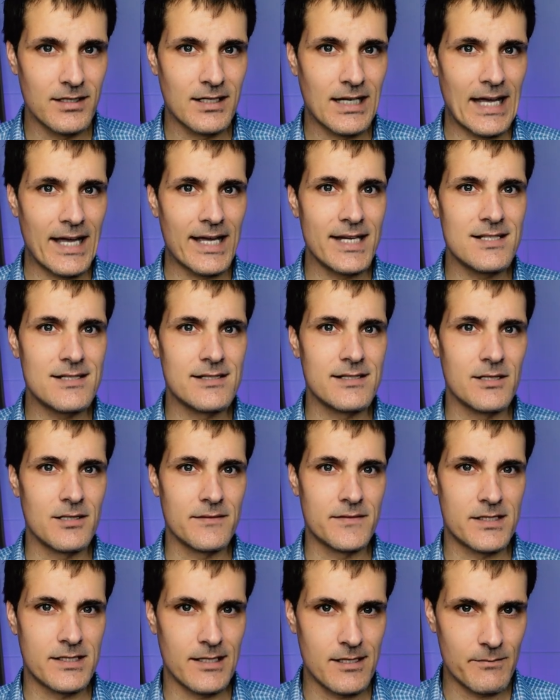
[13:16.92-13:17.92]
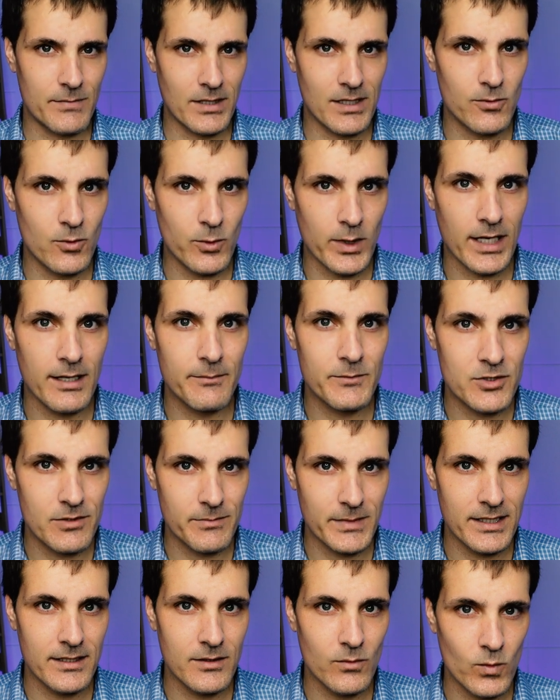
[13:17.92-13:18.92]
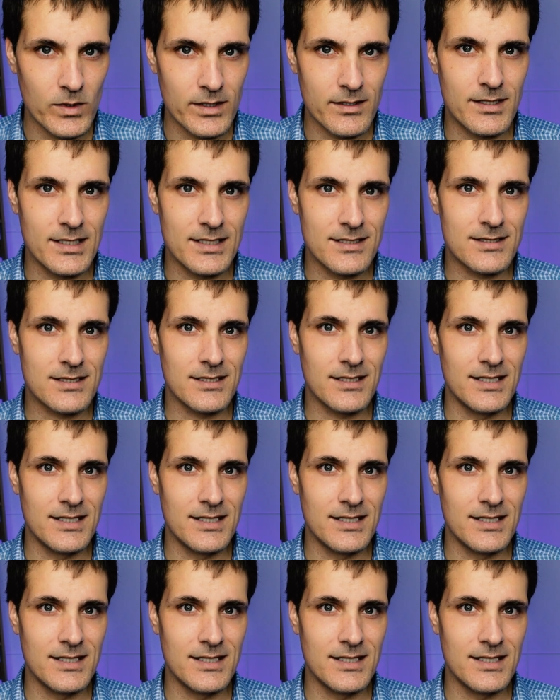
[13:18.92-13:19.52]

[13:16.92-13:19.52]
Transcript: case that I've seen people come to me with this,